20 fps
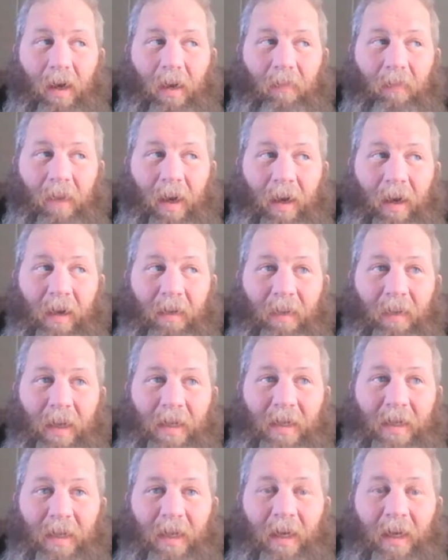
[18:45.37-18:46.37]
My
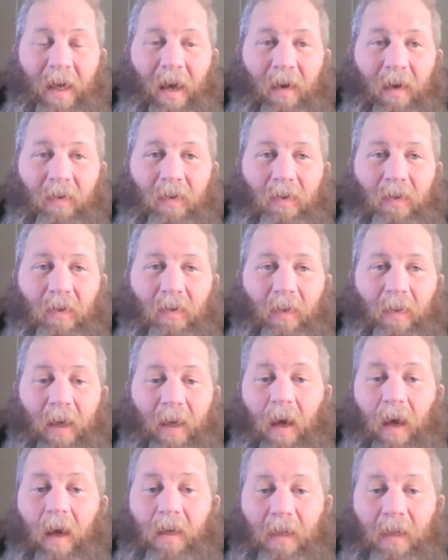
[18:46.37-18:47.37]
city council,
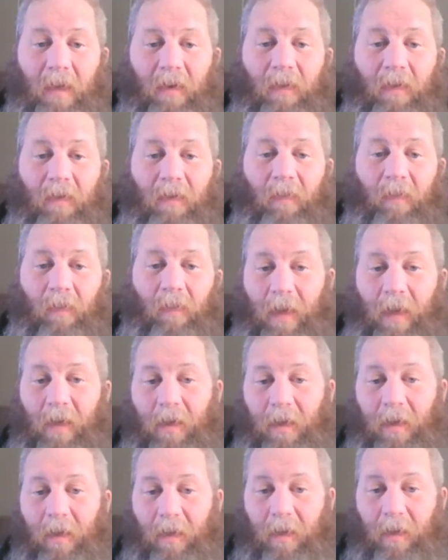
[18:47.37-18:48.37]
because of my
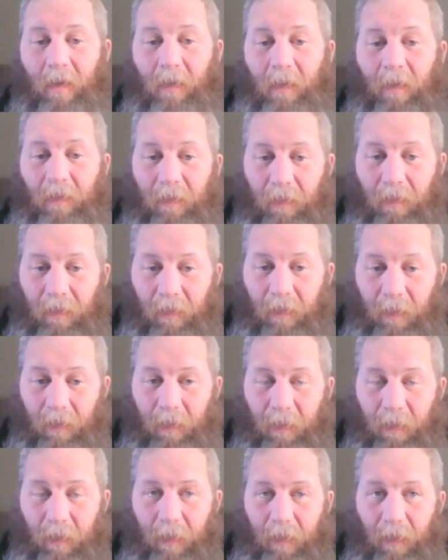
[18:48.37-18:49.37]

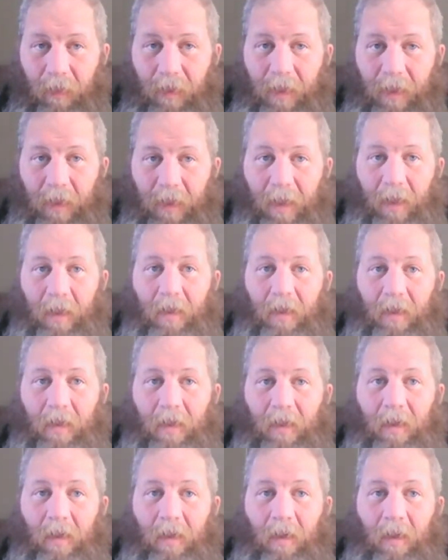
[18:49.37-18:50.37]
city's
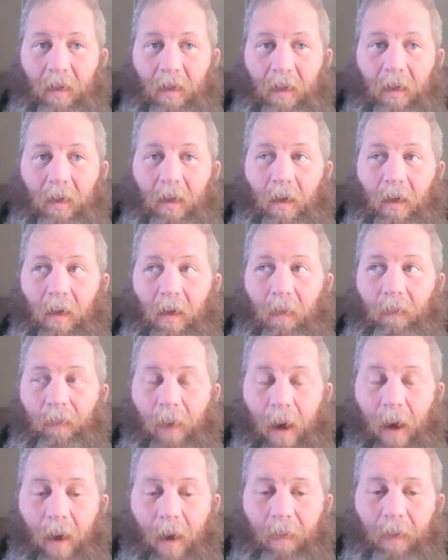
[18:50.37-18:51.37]

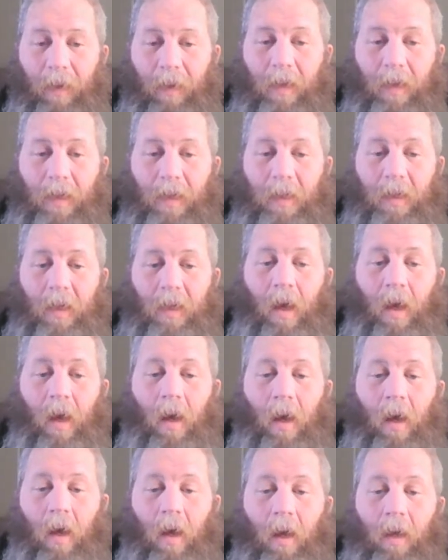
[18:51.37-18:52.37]
populace,
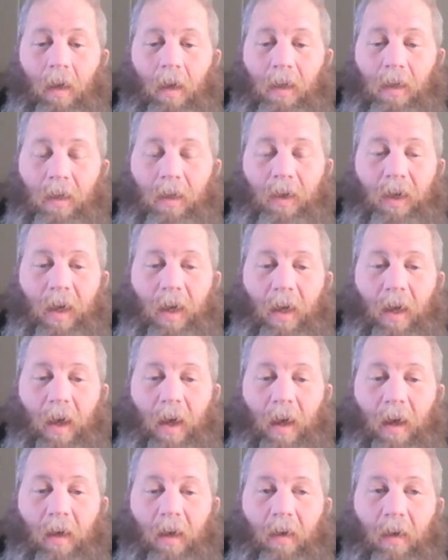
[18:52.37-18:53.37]
is looking
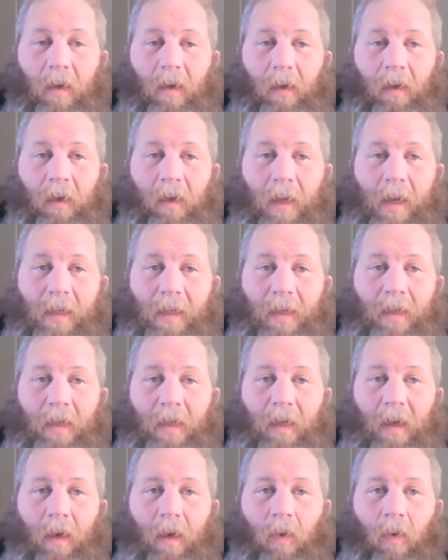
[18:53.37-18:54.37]
at
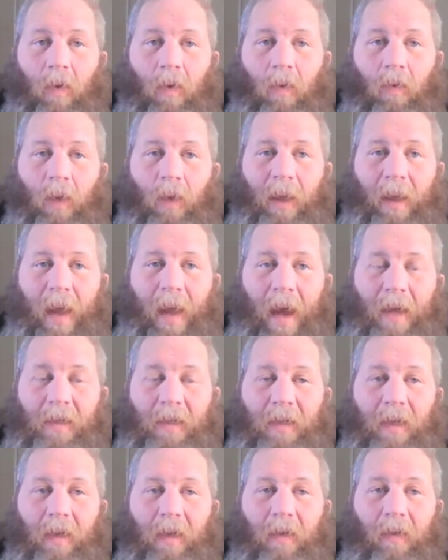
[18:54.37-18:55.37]
lessening or
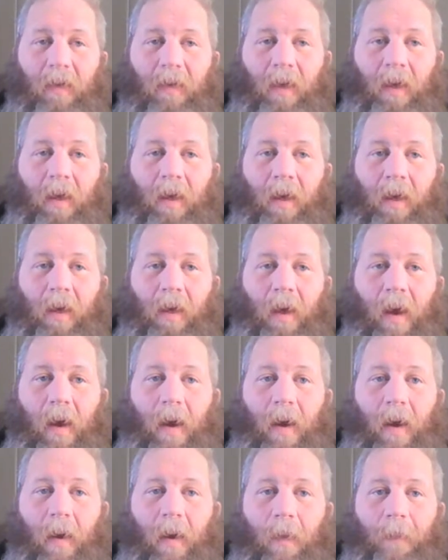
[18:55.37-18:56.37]
relaxing the
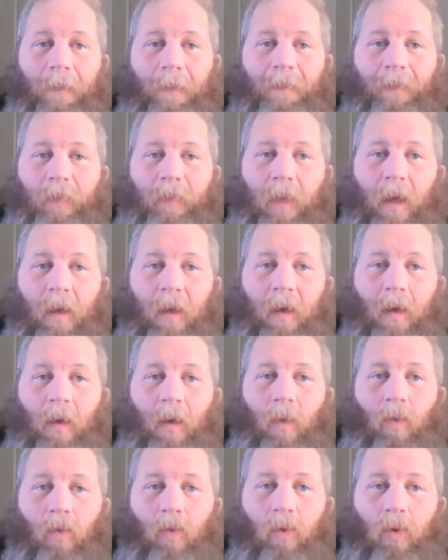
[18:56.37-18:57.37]

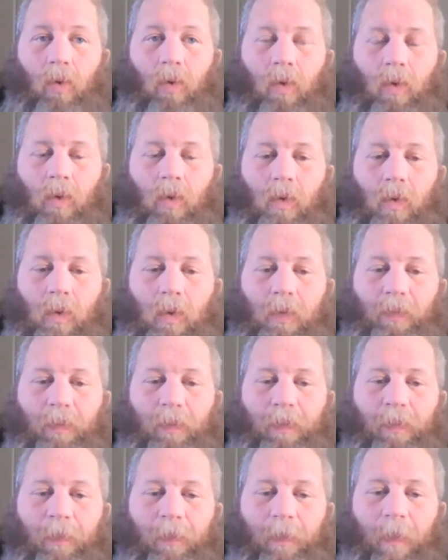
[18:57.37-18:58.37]
rules
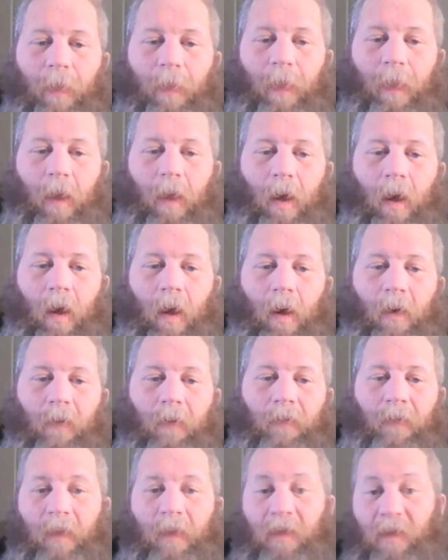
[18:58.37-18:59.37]

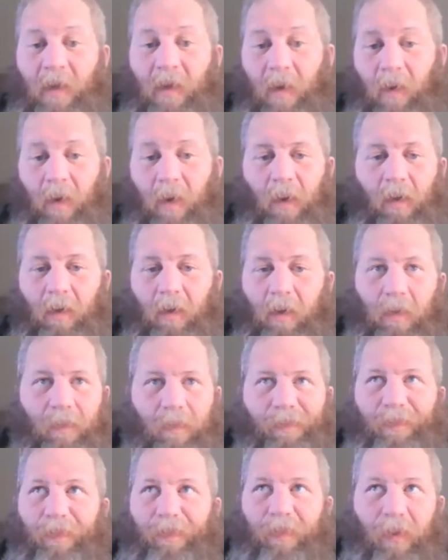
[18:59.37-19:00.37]
of the zoning
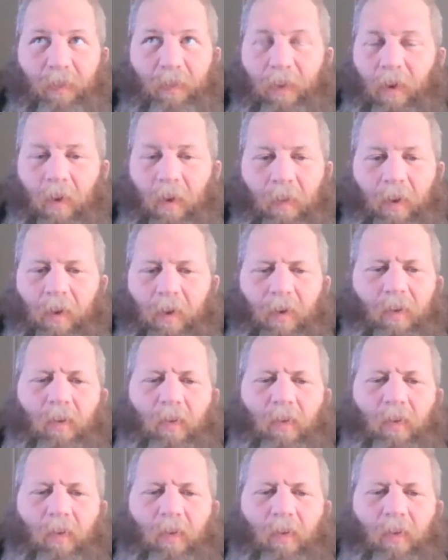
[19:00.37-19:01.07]
department, or